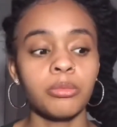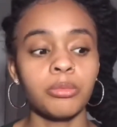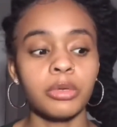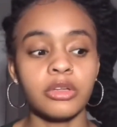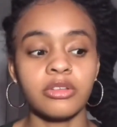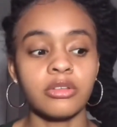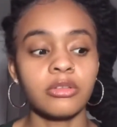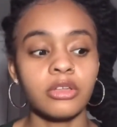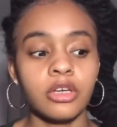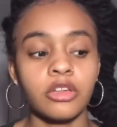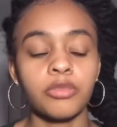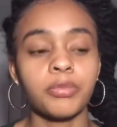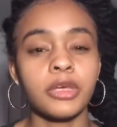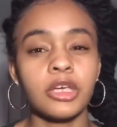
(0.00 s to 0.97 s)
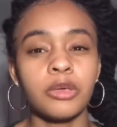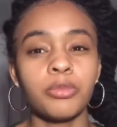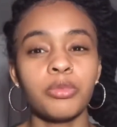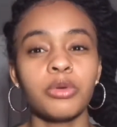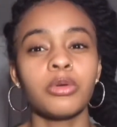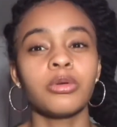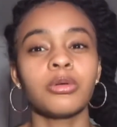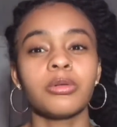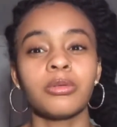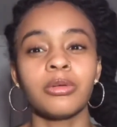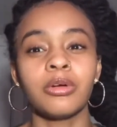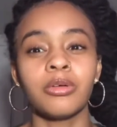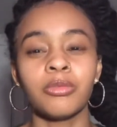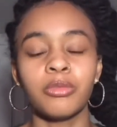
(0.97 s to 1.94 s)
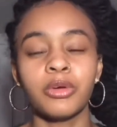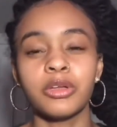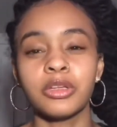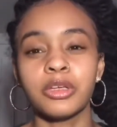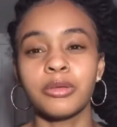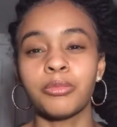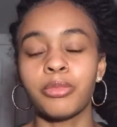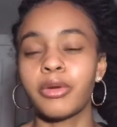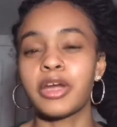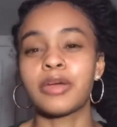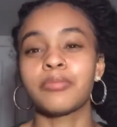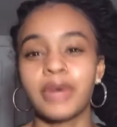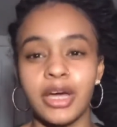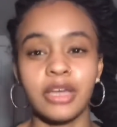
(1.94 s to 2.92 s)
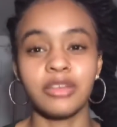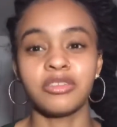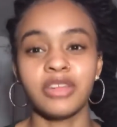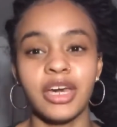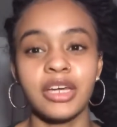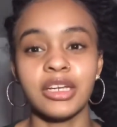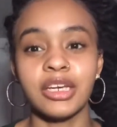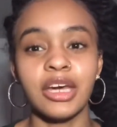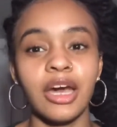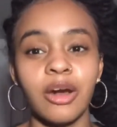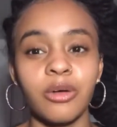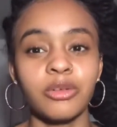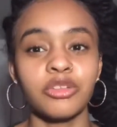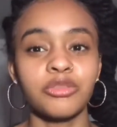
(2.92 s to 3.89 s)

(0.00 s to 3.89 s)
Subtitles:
but sometimes people really bring my anxiety out,